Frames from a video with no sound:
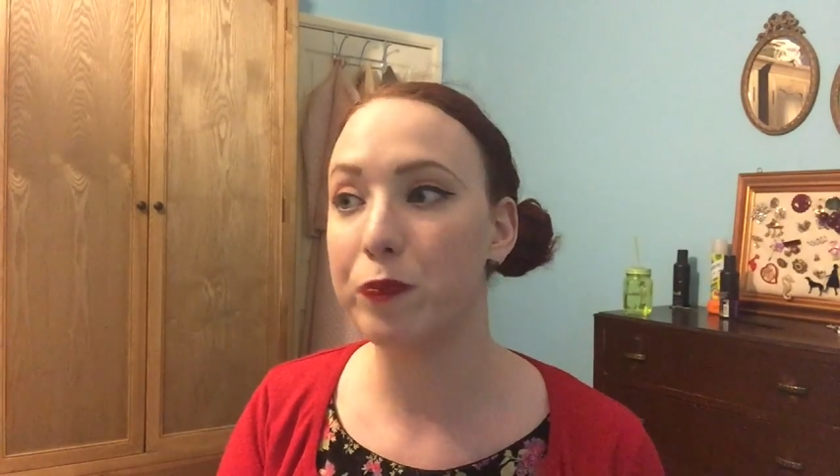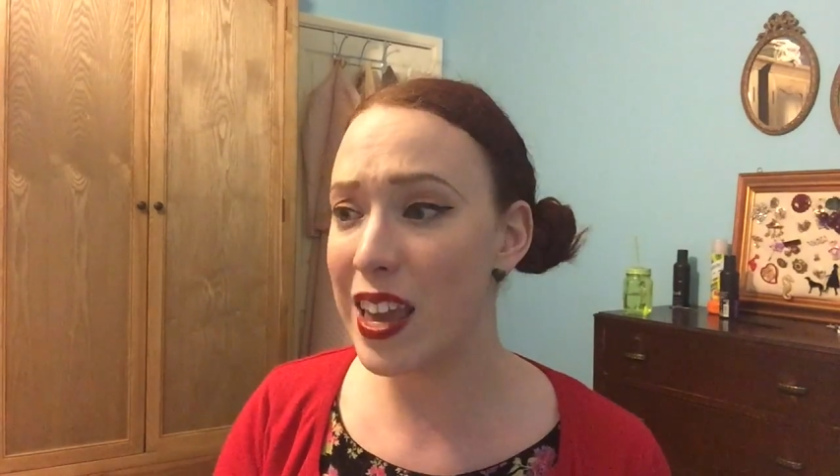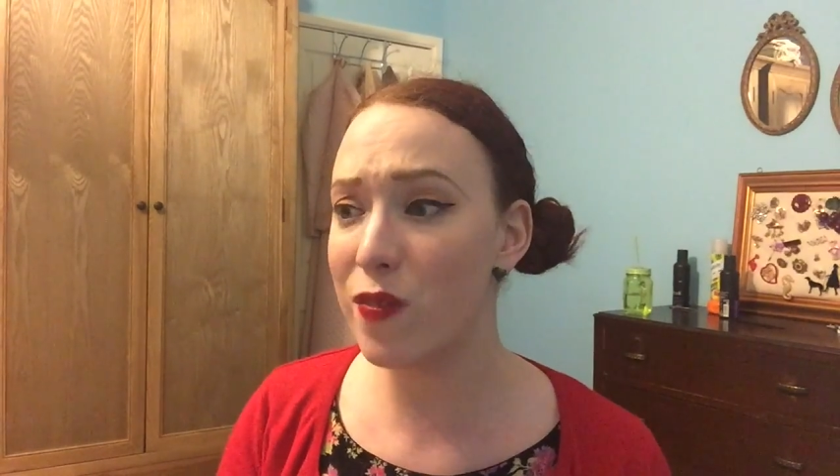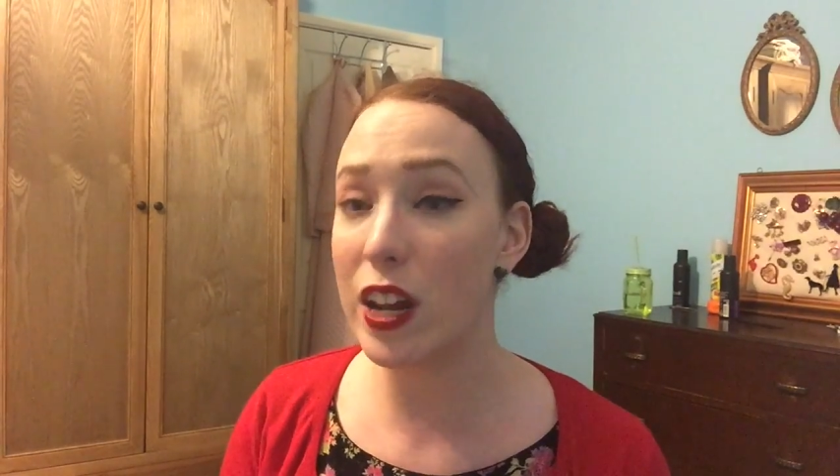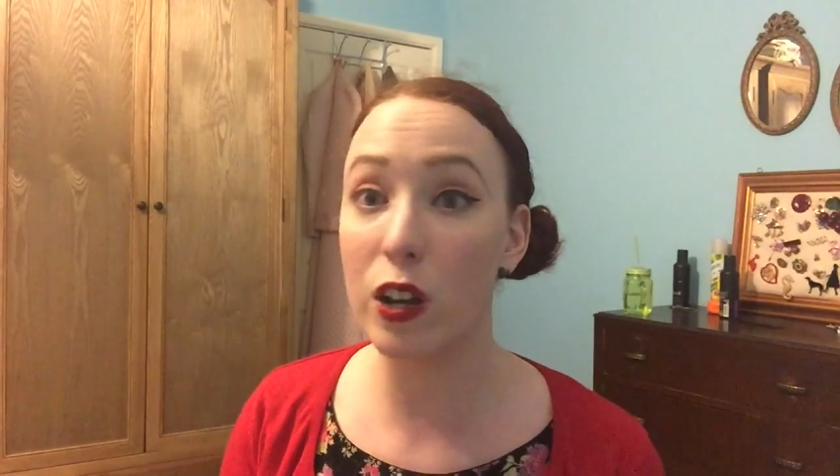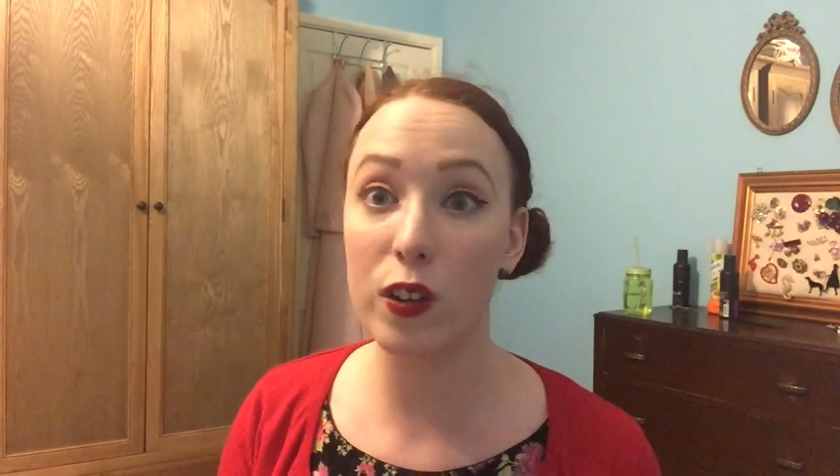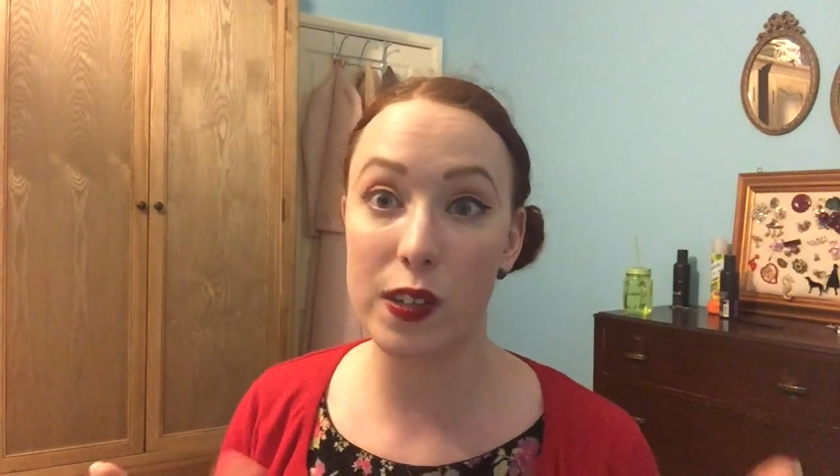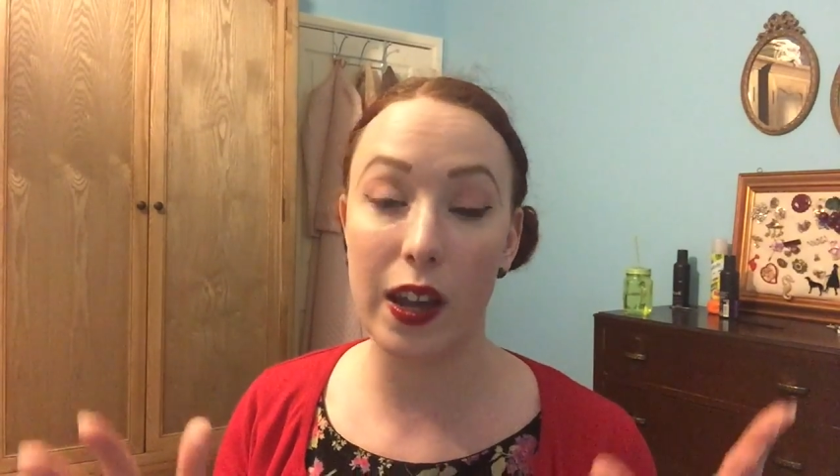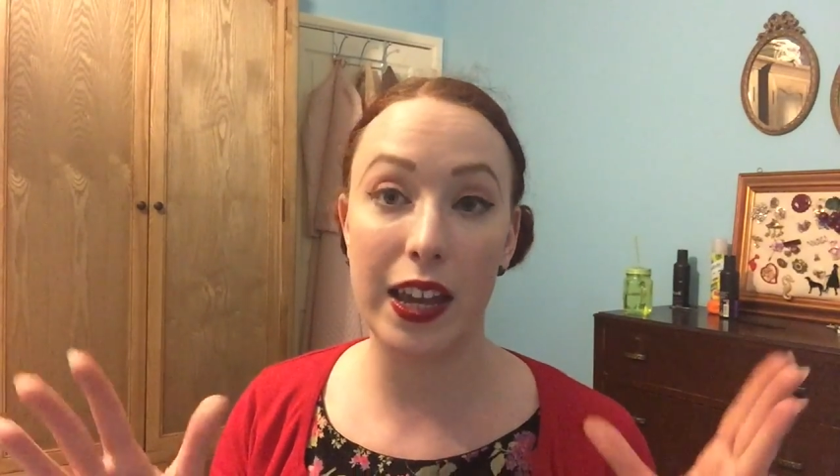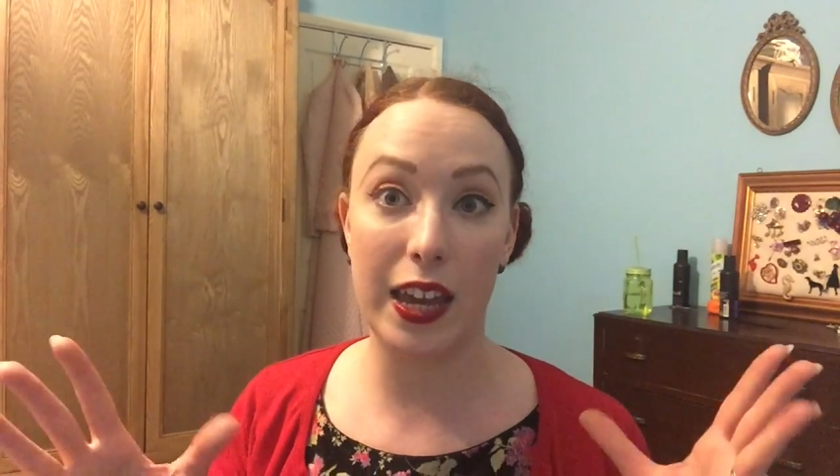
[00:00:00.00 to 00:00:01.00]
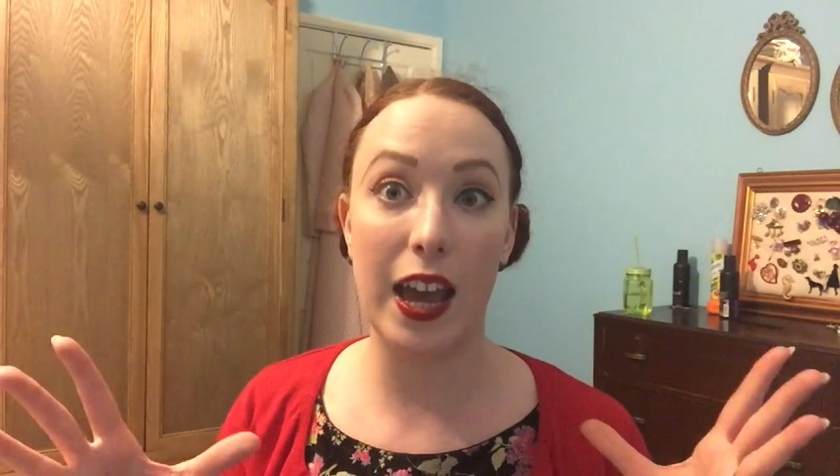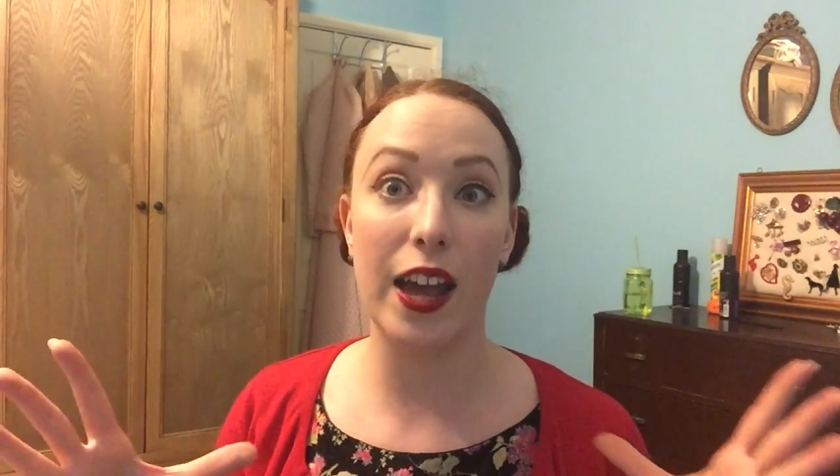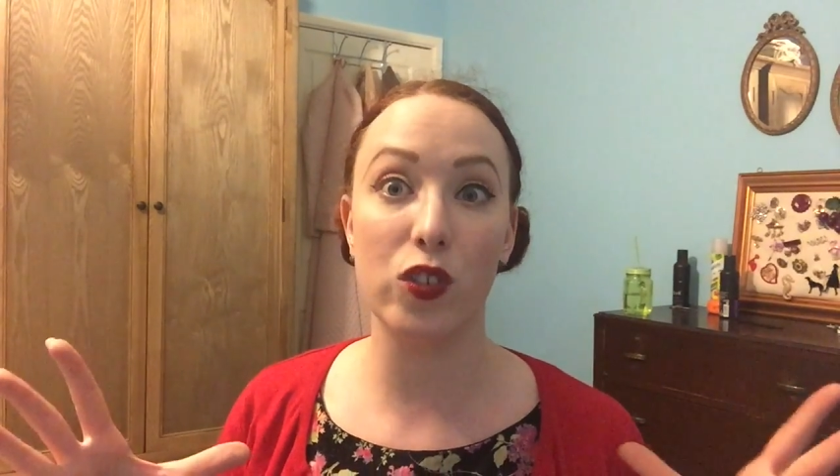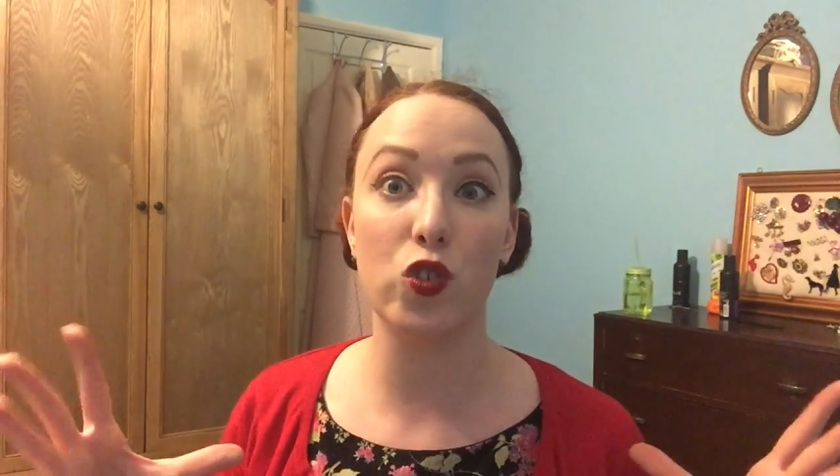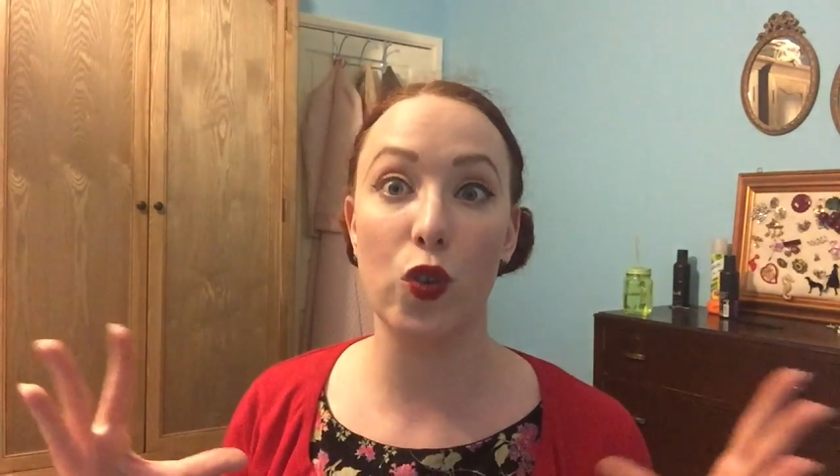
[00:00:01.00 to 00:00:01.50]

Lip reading: If it looks like it has